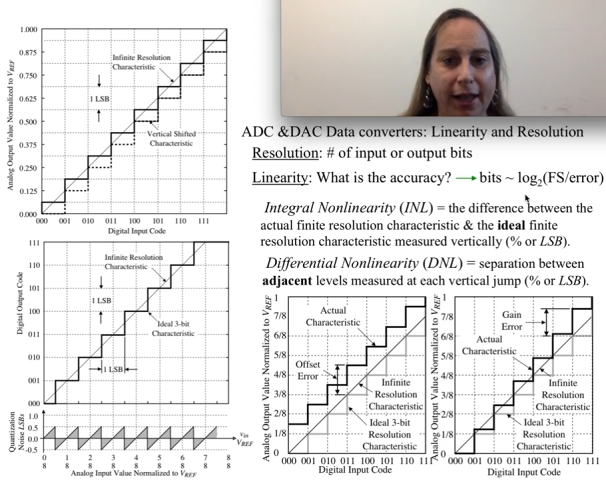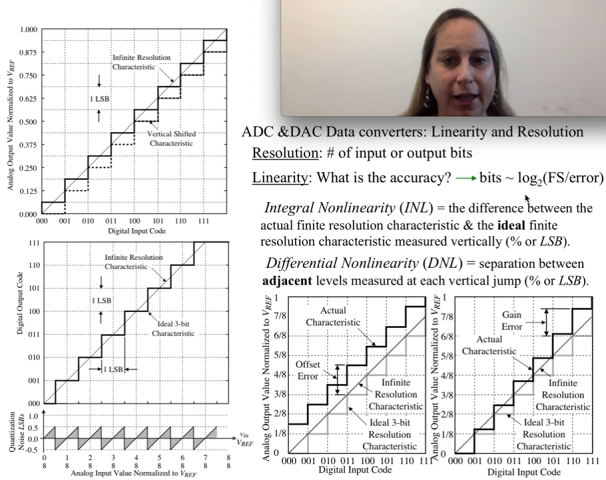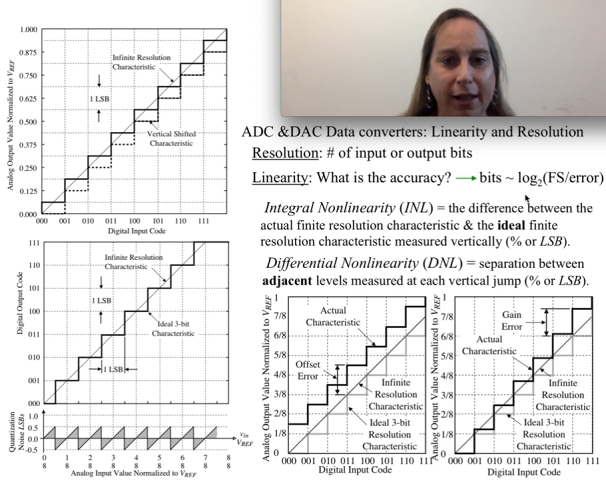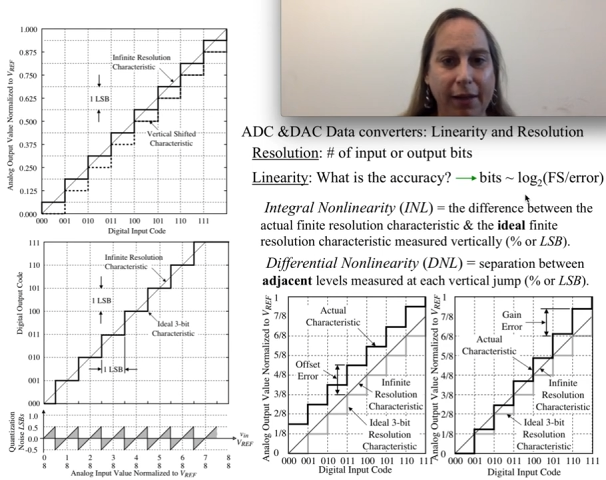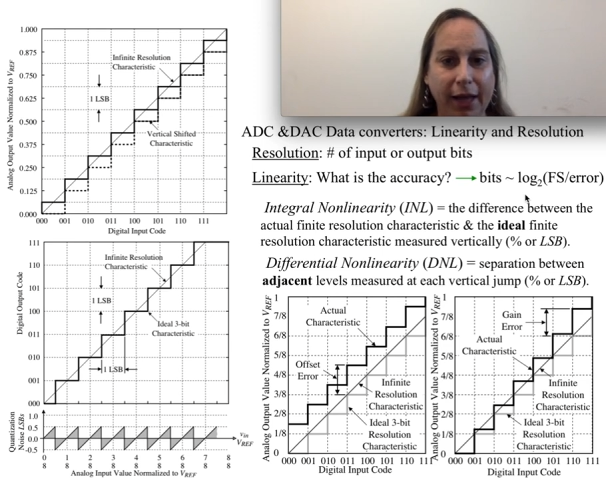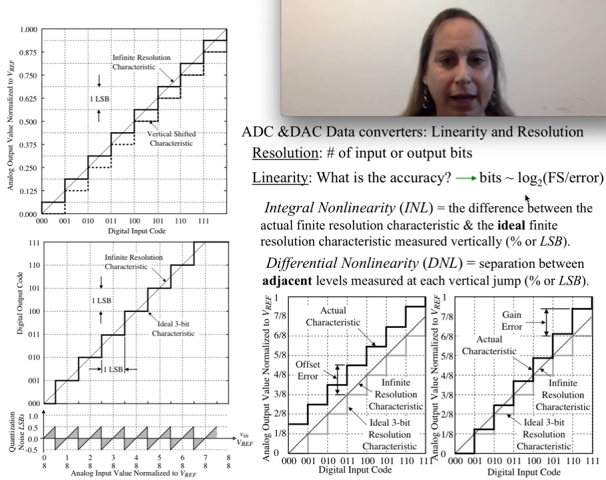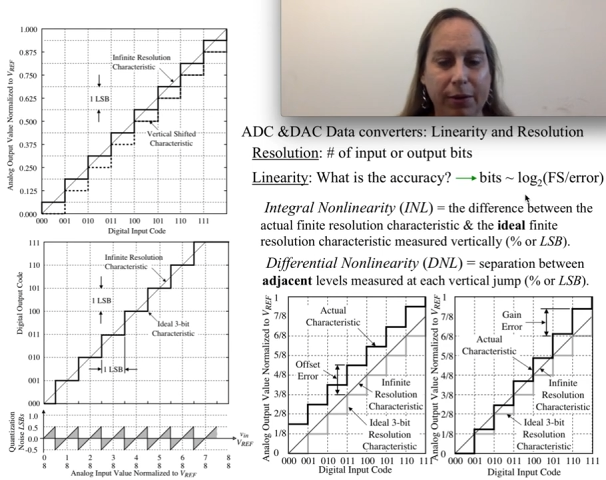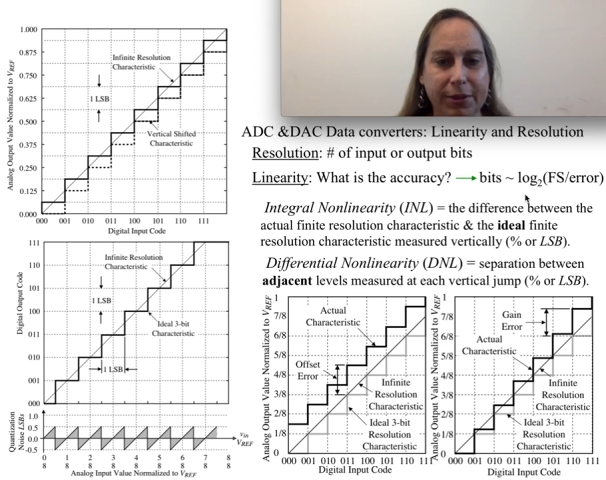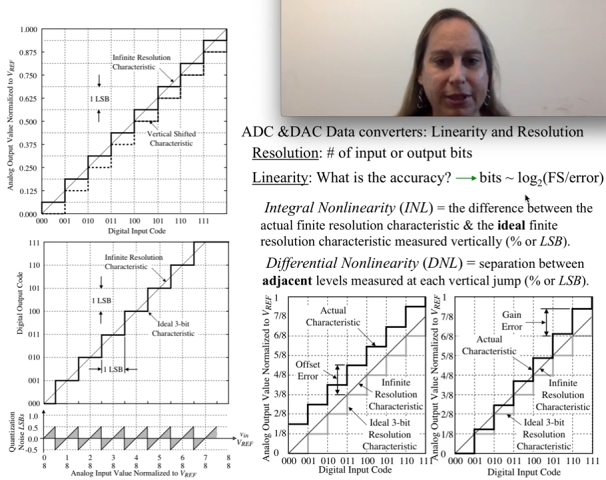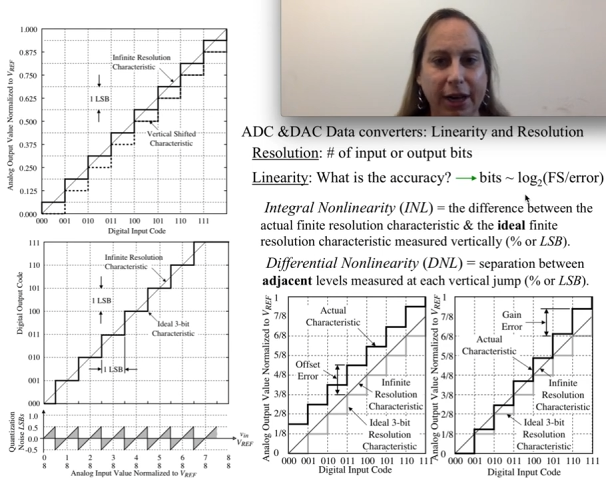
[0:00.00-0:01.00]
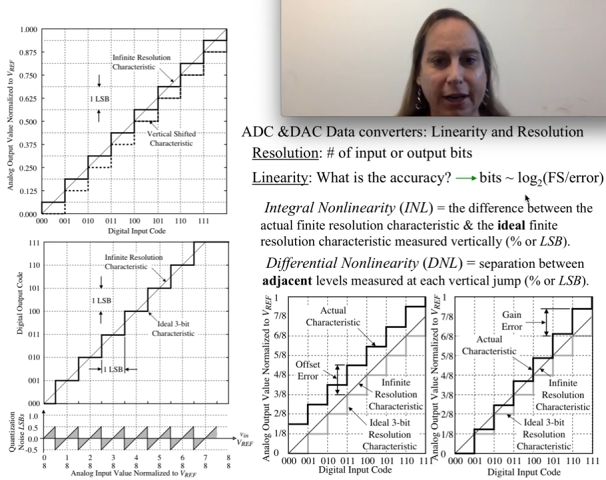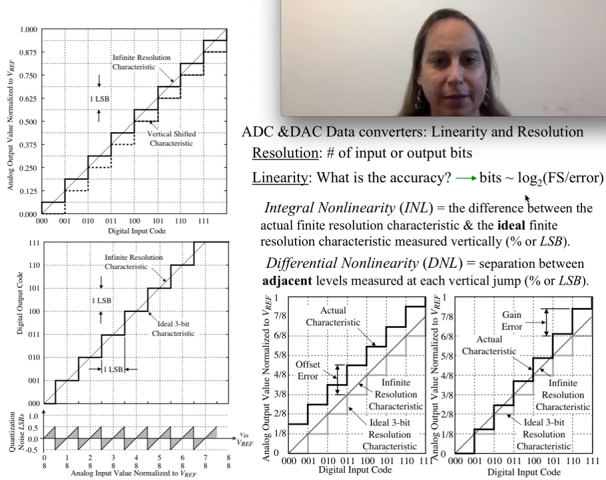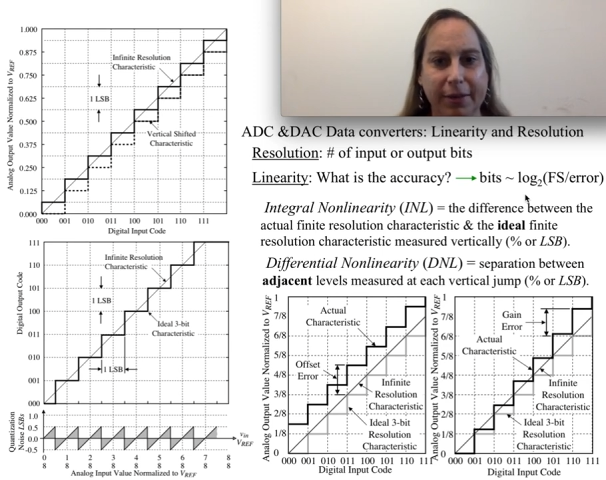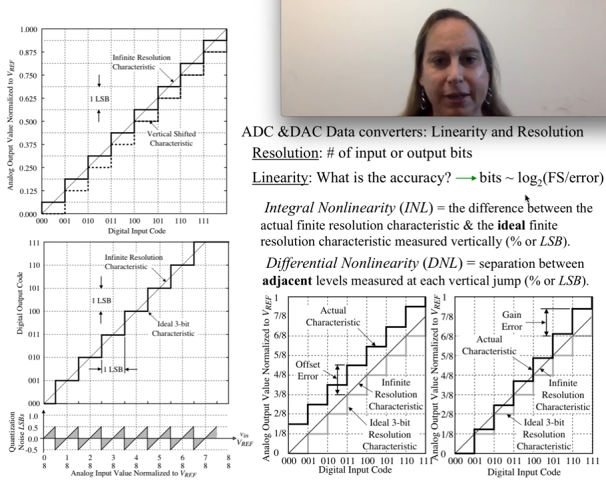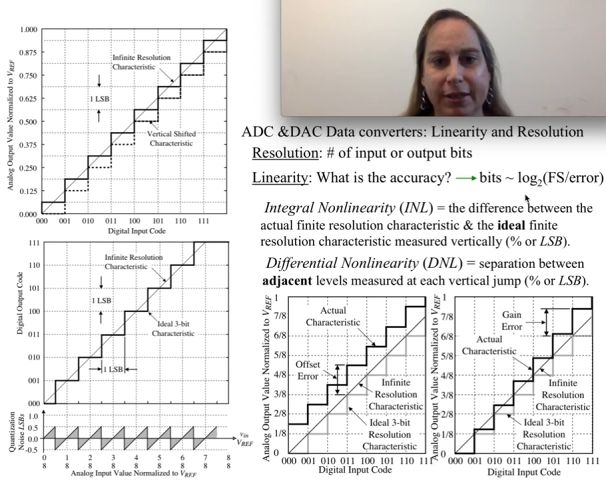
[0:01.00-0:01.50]
uh, how do we talk
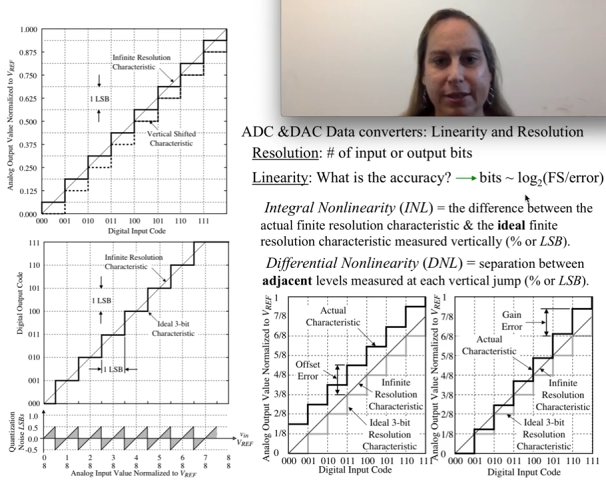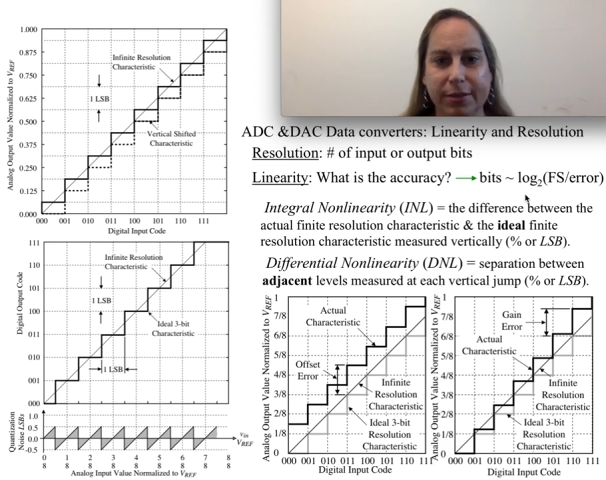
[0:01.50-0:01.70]
about this?